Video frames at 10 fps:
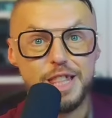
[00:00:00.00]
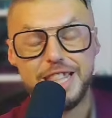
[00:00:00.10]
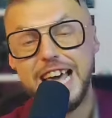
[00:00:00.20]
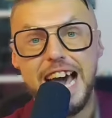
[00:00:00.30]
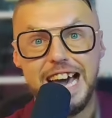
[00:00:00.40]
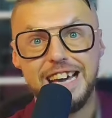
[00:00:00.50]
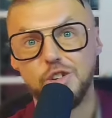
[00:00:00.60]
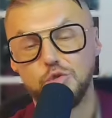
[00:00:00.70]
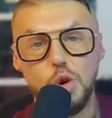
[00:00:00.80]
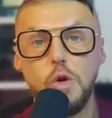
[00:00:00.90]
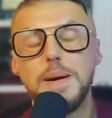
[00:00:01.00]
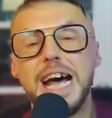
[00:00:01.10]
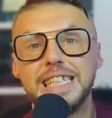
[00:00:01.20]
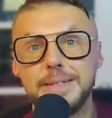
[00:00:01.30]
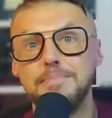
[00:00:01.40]
that
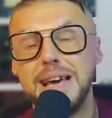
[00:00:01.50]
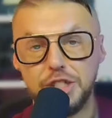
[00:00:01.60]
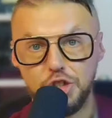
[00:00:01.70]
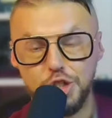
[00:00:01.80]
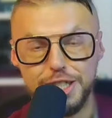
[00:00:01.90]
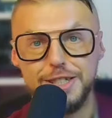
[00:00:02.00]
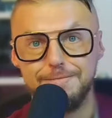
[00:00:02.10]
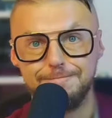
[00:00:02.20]
robust messaging.